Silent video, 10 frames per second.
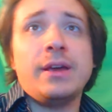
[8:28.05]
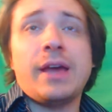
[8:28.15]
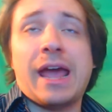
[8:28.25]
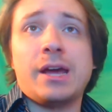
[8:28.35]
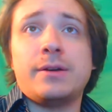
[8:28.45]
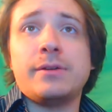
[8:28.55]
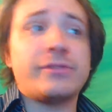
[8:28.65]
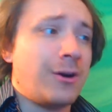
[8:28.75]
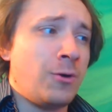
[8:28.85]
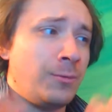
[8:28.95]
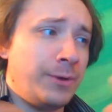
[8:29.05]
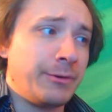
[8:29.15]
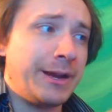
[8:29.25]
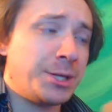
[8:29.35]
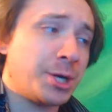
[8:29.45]
And so we
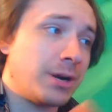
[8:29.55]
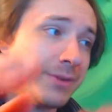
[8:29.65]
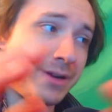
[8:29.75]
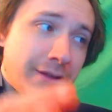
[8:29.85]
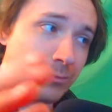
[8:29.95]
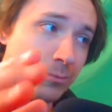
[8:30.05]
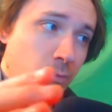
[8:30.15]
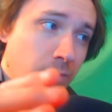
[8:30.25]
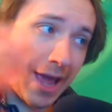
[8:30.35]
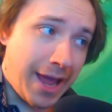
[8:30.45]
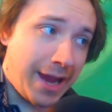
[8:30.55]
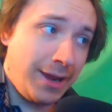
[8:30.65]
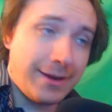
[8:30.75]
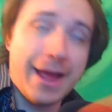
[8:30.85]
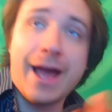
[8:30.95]
reach terminus A
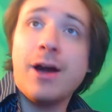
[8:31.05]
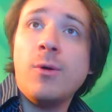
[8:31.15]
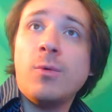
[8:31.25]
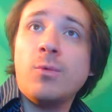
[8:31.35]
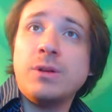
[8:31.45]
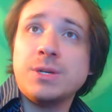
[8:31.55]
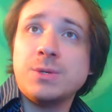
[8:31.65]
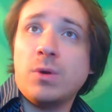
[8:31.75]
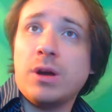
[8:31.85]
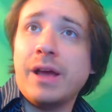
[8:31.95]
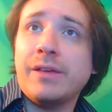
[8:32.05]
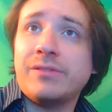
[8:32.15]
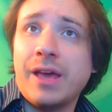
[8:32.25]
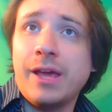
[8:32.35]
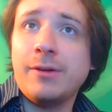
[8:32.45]
now, which is where I
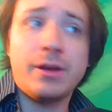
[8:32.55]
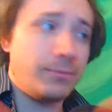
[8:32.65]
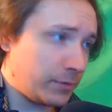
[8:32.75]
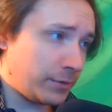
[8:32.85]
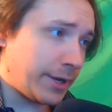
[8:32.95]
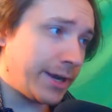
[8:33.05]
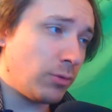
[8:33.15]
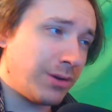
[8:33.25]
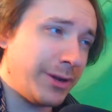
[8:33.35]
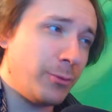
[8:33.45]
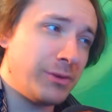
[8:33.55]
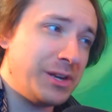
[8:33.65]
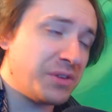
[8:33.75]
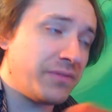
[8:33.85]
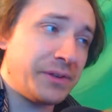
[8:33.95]
say, and kind of where you
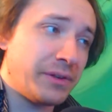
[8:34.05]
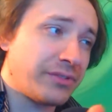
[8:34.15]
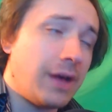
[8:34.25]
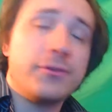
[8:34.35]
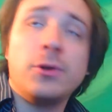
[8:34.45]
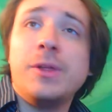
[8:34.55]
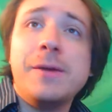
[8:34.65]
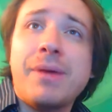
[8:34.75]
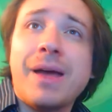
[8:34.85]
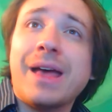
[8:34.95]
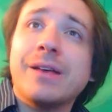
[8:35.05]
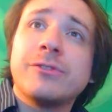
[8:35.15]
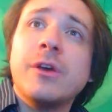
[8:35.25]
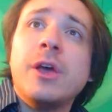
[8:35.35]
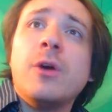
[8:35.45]
reach a philosophical impasse,
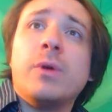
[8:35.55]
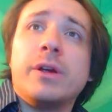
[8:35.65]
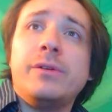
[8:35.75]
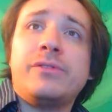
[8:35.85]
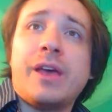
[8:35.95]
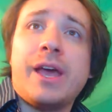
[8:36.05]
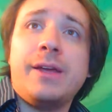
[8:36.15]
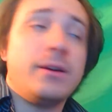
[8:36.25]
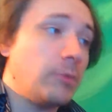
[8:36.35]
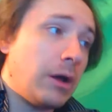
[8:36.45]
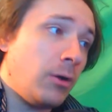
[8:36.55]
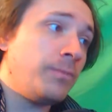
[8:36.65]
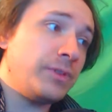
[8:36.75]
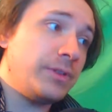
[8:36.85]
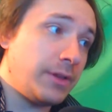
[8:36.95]
where you say, well,
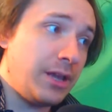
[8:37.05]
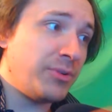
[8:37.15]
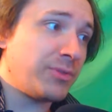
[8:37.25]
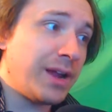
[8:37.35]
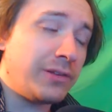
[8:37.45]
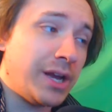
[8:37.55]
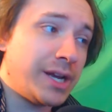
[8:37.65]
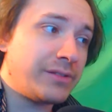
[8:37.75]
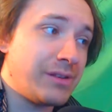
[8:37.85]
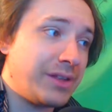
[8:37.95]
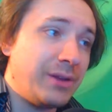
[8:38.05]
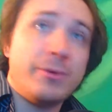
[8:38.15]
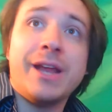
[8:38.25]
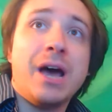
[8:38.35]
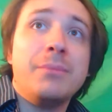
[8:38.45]
the human race not existing
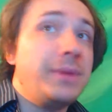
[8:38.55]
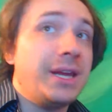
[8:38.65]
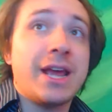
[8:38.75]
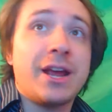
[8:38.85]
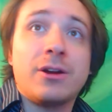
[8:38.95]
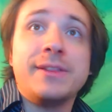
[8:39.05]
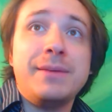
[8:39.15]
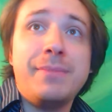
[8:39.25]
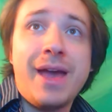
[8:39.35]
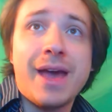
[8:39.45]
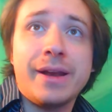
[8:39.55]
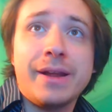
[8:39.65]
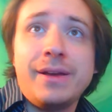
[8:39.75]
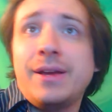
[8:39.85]
would not be inherently bad.